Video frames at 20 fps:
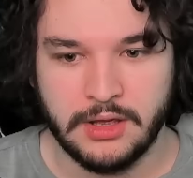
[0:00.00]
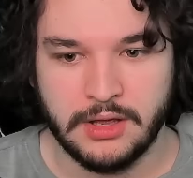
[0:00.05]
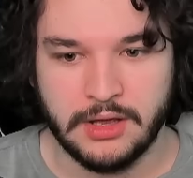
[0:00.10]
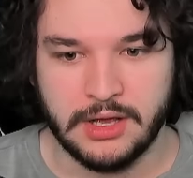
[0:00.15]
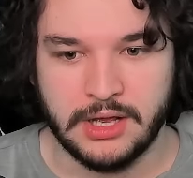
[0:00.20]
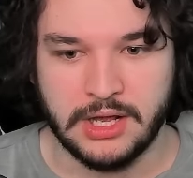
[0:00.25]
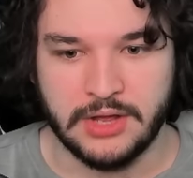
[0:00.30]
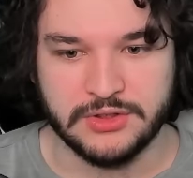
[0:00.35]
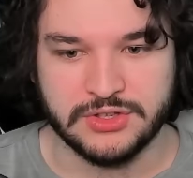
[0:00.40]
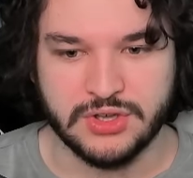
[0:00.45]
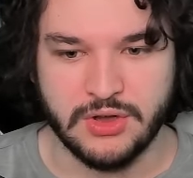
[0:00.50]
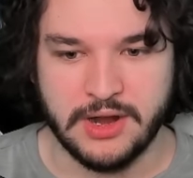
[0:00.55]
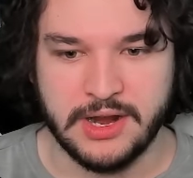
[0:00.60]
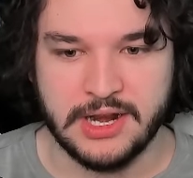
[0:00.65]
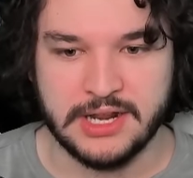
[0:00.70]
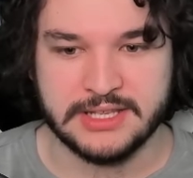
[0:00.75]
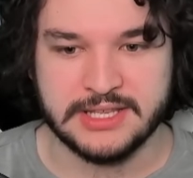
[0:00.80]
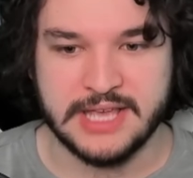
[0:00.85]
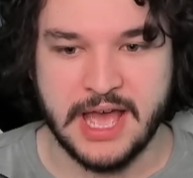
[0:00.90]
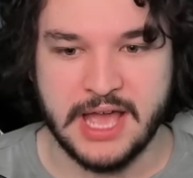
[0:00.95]
Let's go ahead and
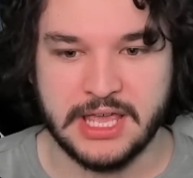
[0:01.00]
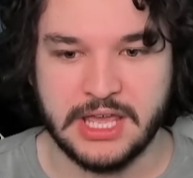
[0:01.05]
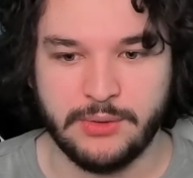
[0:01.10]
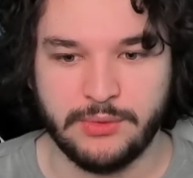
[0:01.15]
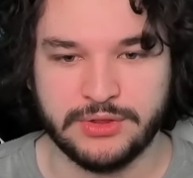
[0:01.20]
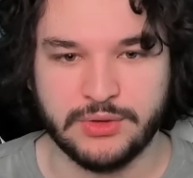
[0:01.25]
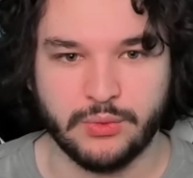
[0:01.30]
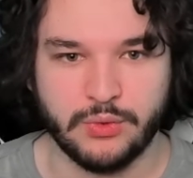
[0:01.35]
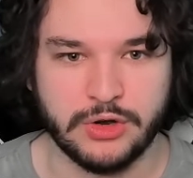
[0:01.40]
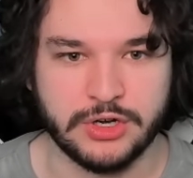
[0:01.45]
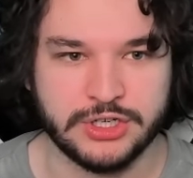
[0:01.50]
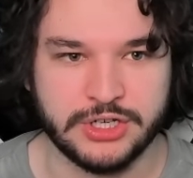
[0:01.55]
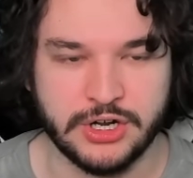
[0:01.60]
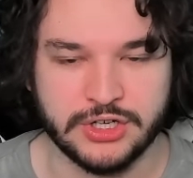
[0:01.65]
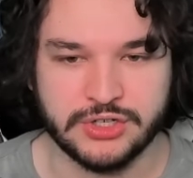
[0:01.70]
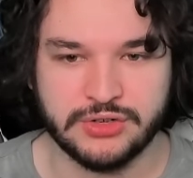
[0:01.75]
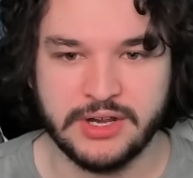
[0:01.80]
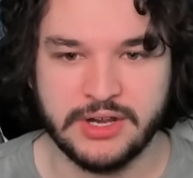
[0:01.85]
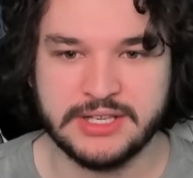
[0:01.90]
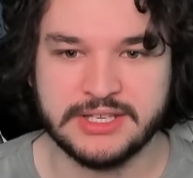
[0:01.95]
attack in with the Rorschach
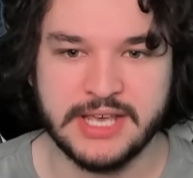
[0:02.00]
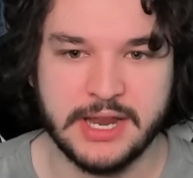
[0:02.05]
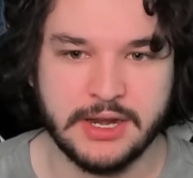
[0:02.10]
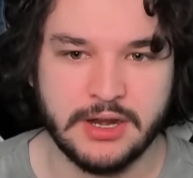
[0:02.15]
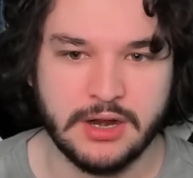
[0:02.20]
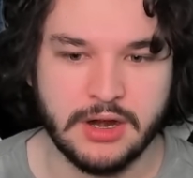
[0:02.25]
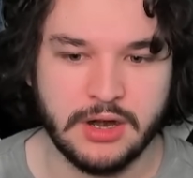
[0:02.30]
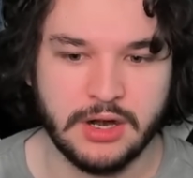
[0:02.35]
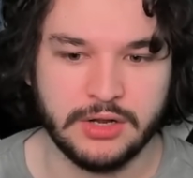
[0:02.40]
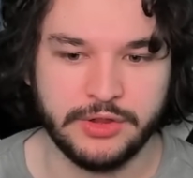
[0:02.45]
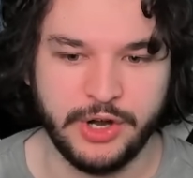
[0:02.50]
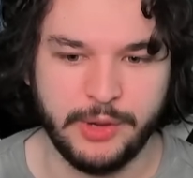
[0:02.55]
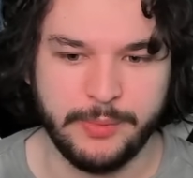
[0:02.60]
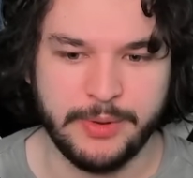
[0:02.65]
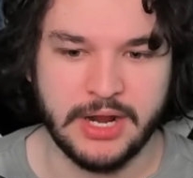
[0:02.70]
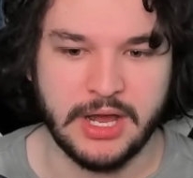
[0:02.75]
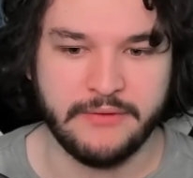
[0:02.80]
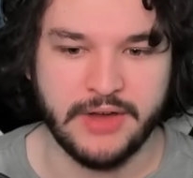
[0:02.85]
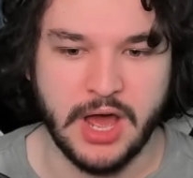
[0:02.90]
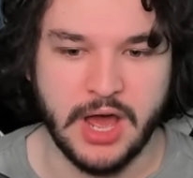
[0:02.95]
Tree Tender. A little
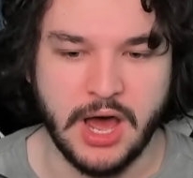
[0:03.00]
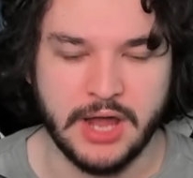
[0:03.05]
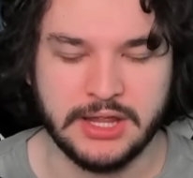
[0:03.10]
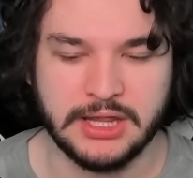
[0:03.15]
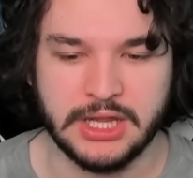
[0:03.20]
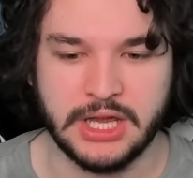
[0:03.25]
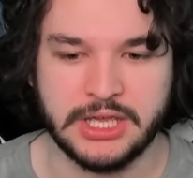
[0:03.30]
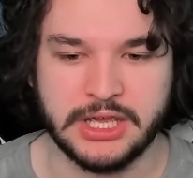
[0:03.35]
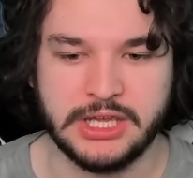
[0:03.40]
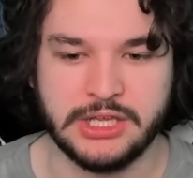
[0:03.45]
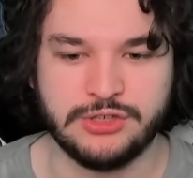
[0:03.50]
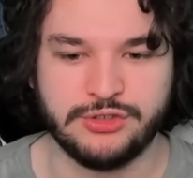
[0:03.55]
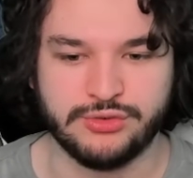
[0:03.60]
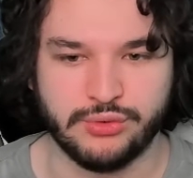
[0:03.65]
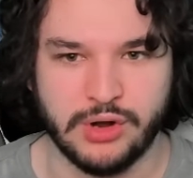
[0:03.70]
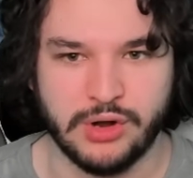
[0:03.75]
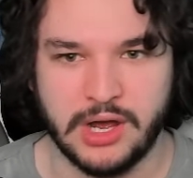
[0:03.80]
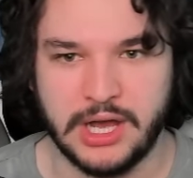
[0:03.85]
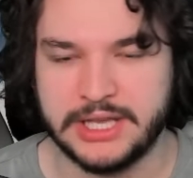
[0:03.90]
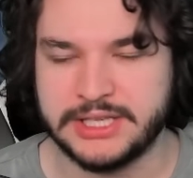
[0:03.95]
bit of unlucky
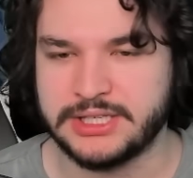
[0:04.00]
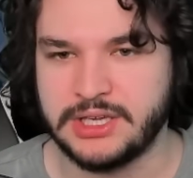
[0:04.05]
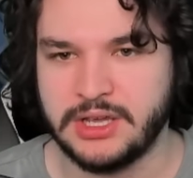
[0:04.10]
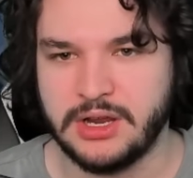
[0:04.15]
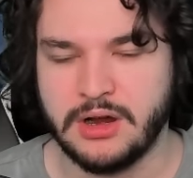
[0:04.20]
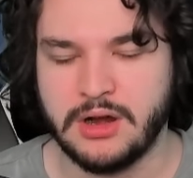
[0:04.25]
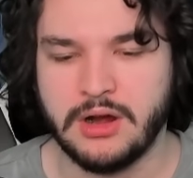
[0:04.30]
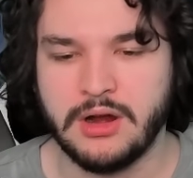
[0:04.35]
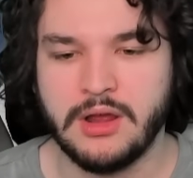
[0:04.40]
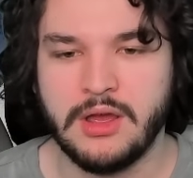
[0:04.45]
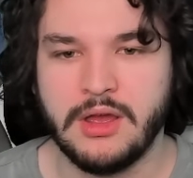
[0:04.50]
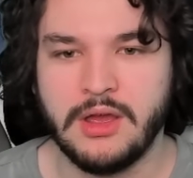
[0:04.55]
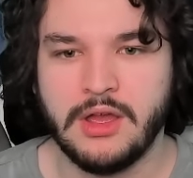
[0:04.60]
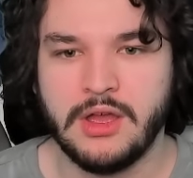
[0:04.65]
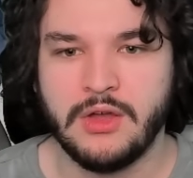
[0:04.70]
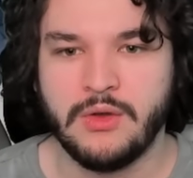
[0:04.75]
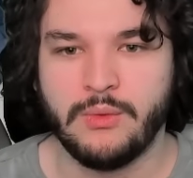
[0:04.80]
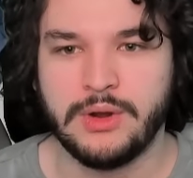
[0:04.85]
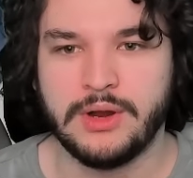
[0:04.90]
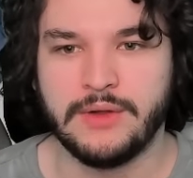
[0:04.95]
draws here.
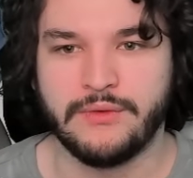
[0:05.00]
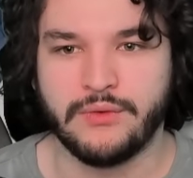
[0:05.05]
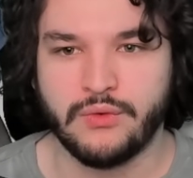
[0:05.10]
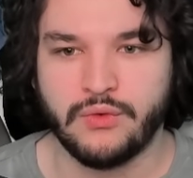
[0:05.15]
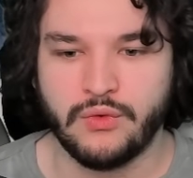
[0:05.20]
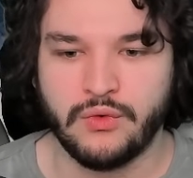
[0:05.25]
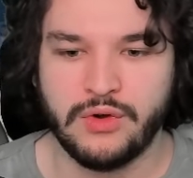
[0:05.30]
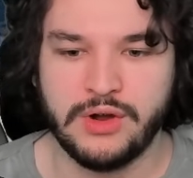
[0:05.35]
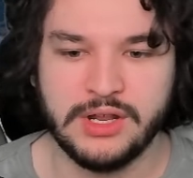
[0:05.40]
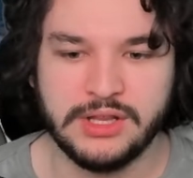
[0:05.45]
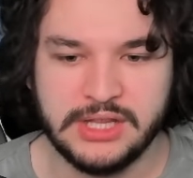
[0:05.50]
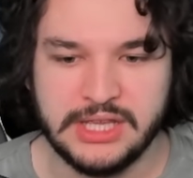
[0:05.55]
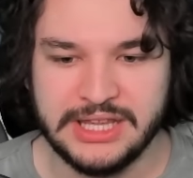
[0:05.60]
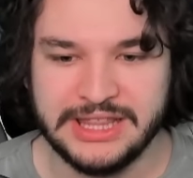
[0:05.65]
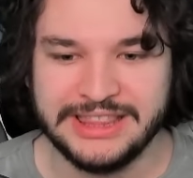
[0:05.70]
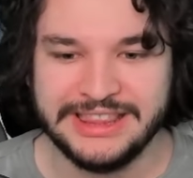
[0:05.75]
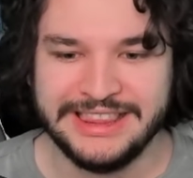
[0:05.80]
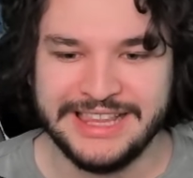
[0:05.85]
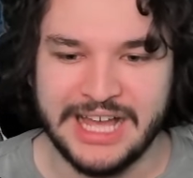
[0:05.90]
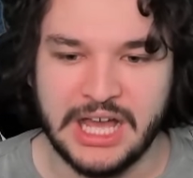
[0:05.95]
Would have really
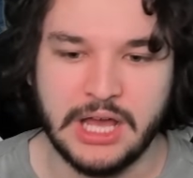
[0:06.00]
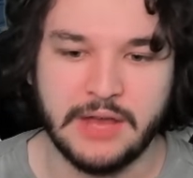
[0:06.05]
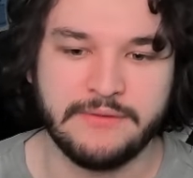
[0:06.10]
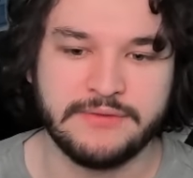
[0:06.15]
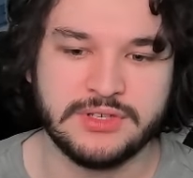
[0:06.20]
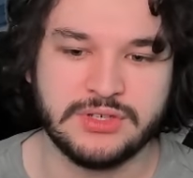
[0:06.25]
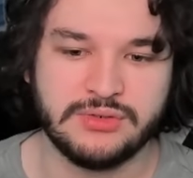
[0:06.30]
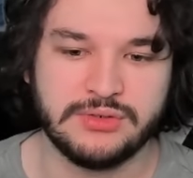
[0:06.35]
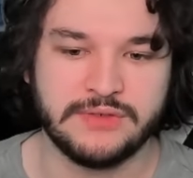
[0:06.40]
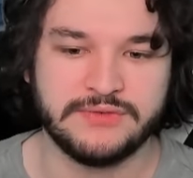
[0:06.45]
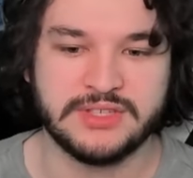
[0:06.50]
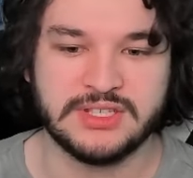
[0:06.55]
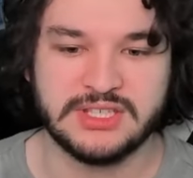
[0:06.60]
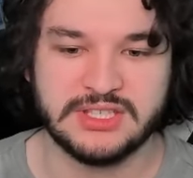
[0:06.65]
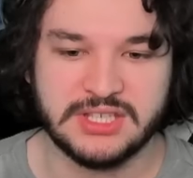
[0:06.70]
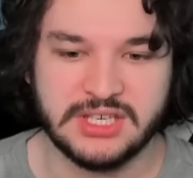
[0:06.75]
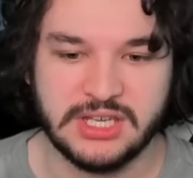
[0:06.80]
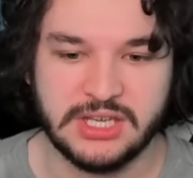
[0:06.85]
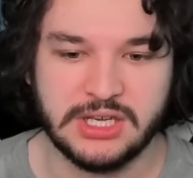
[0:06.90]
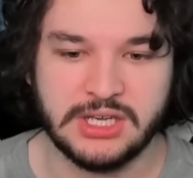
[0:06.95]
loved to have
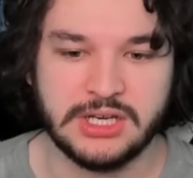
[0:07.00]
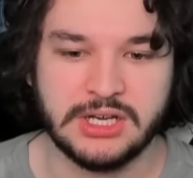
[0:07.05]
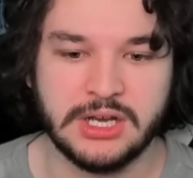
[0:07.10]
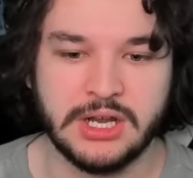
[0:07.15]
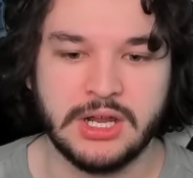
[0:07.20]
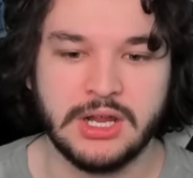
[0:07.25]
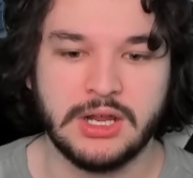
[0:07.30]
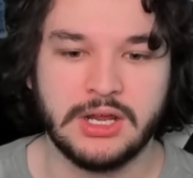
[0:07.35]
seen